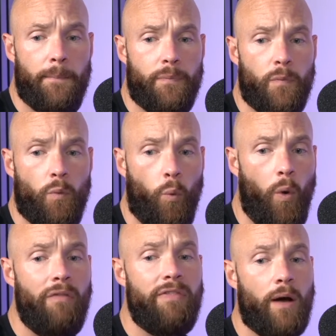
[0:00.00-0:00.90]

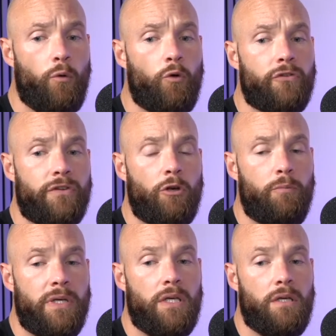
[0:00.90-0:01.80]
one that will still
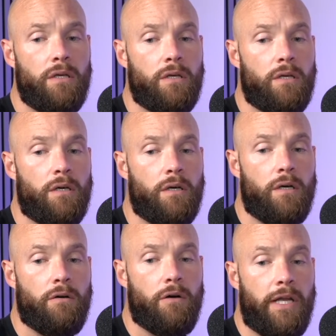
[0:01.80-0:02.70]
be
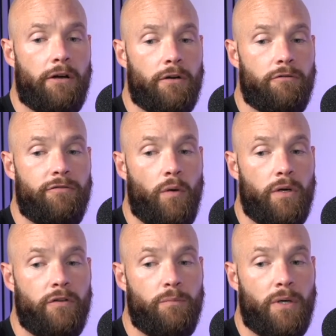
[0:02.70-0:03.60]
an area of
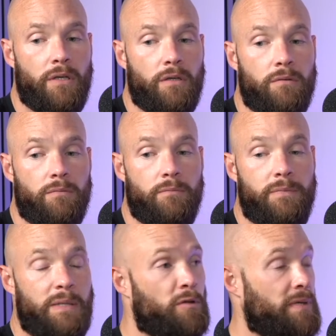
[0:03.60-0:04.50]
focus, but
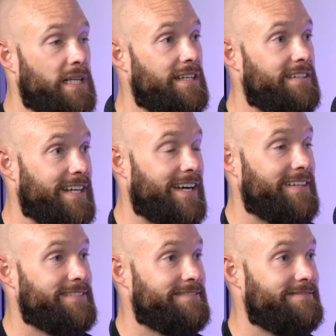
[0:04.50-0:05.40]
people are beginning to kind of